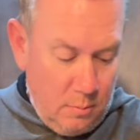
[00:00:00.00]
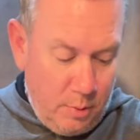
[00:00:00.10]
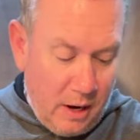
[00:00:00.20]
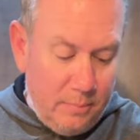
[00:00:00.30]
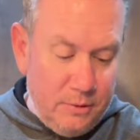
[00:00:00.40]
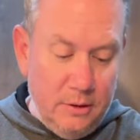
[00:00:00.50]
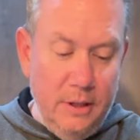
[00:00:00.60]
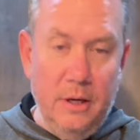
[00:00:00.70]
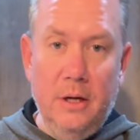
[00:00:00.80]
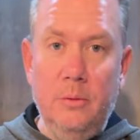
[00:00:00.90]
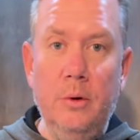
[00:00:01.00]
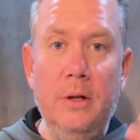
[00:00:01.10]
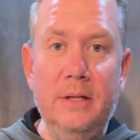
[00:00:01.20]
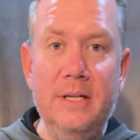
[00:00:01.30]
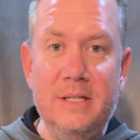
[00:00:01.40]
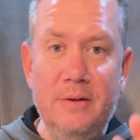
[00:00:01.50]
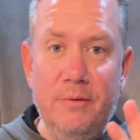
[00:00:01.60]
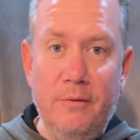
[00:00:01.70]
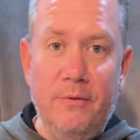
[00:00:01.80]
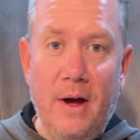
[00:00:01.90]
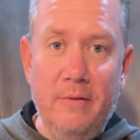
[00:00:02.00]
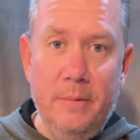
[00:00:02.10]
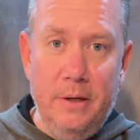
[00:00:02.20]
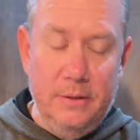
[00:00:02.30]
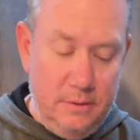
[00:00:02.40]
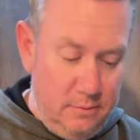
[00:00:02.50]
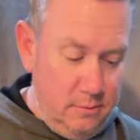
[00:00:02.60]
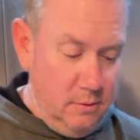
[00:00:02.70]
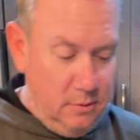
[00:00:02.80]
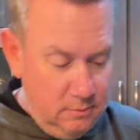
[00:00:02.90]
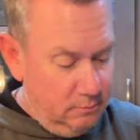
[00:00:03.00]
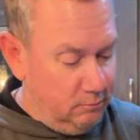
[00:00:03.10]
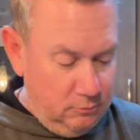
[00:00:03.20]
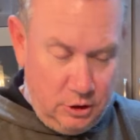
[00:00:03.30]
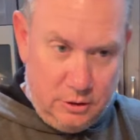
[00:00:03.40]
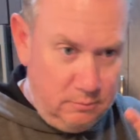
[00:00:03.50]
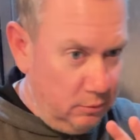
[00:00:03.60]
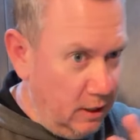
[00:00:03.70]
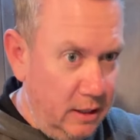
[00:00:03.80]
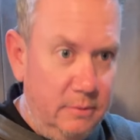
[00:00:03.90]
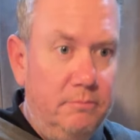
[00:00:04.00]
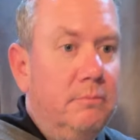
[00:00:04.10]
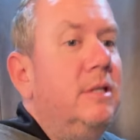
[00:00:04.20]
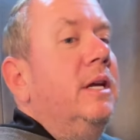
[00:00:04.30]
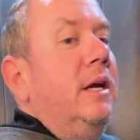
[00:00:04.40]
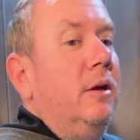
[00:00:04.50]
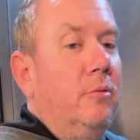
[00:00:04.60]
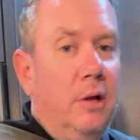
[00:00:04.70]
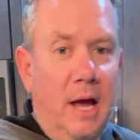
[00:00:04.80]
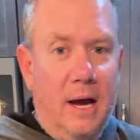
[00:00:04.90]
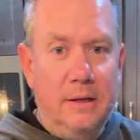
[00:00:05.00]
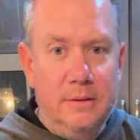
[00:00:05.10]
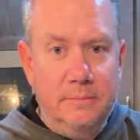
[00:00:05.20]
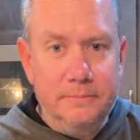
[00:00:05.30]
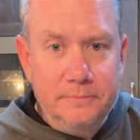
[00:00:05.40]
Pop the lid on. We're gonna let this sit for 5 minutes. Just let it sit and relax.